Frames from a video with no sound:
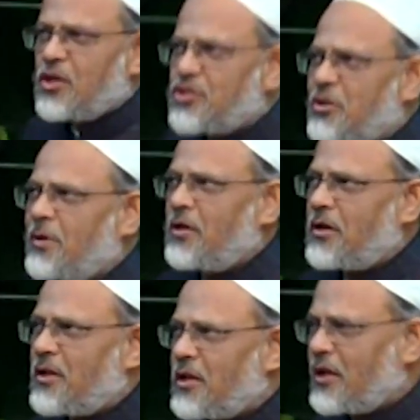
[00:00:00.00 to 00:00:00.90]

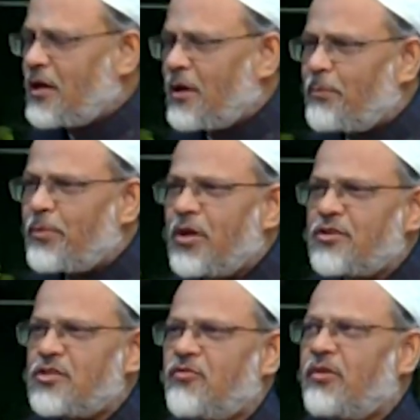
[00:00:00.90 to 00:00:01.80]
similar
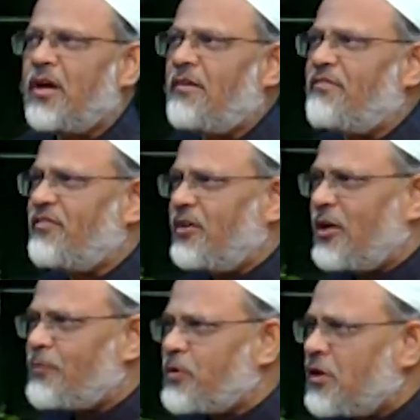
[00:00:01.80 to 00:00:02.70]
prayers that we have
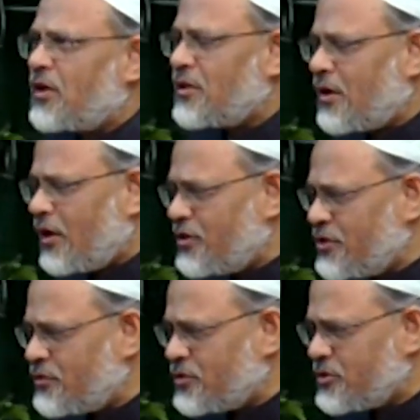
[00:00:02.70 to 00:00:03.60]
in other
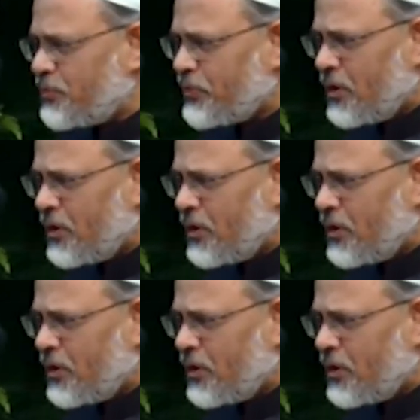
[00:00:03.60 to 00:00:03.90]
religions.